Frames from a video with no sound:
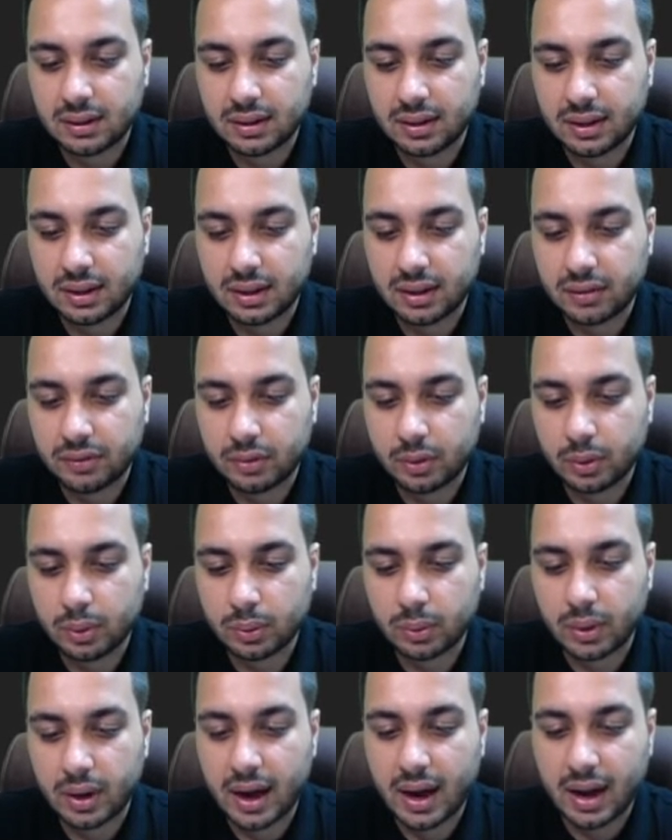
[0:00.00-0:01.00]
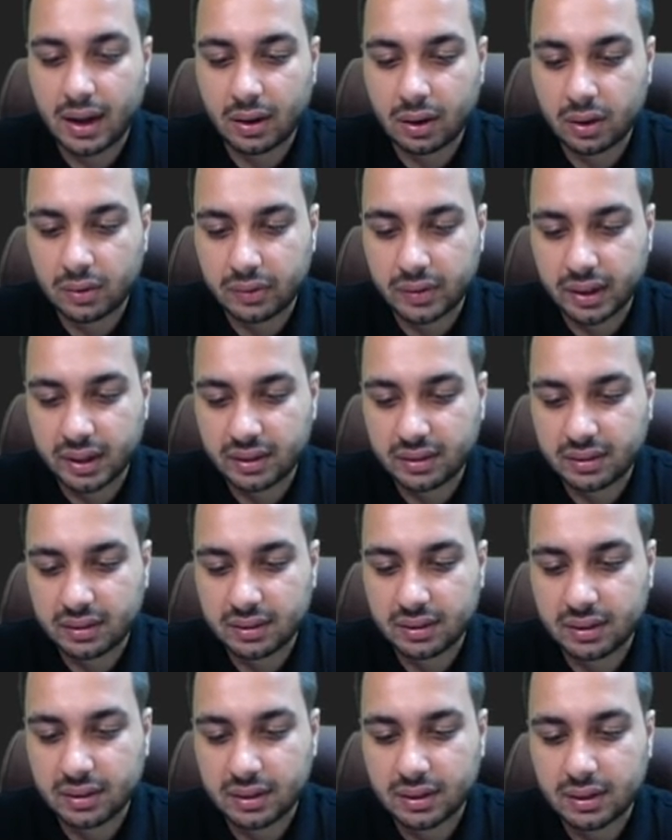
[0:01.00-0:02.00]
then if you do and of x,
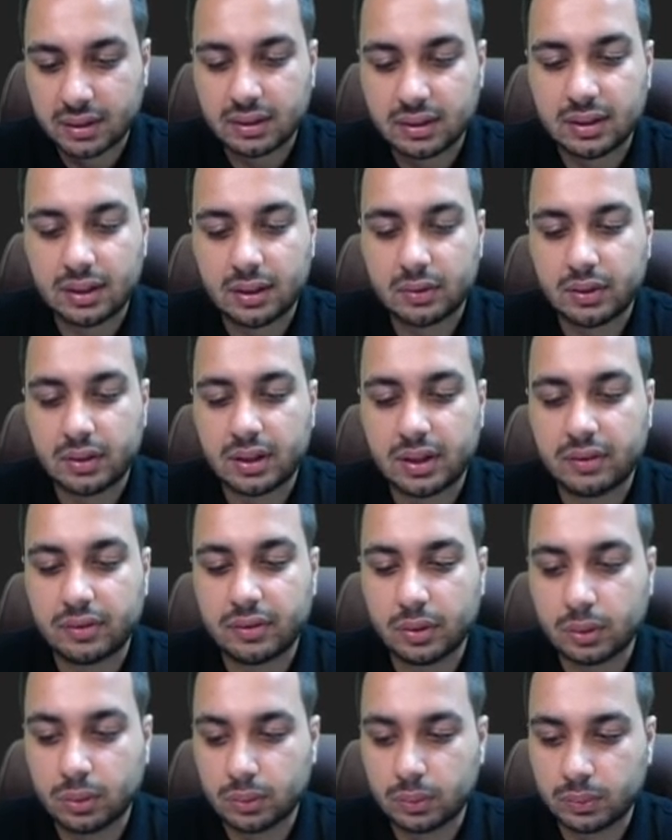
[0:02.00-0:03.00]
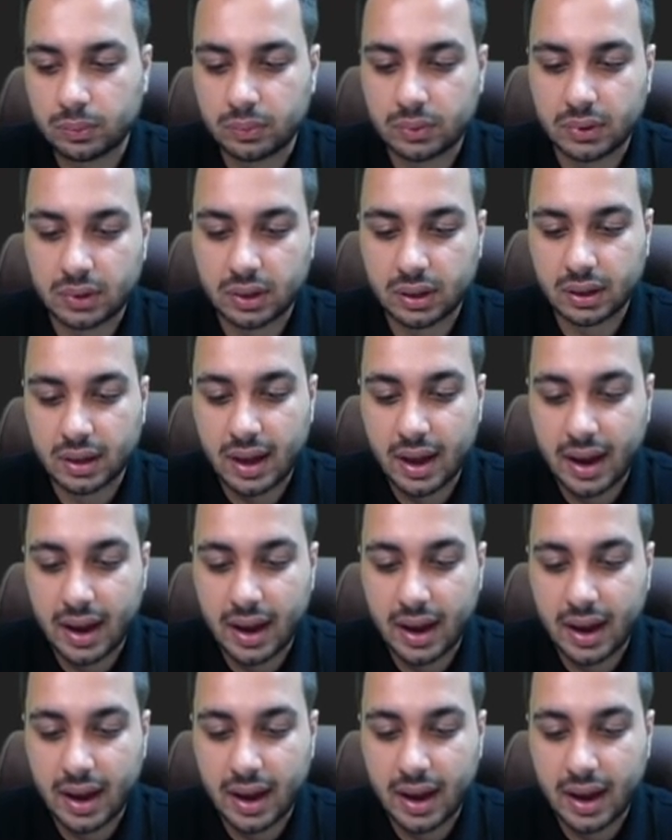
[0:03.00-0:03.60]
this will give you the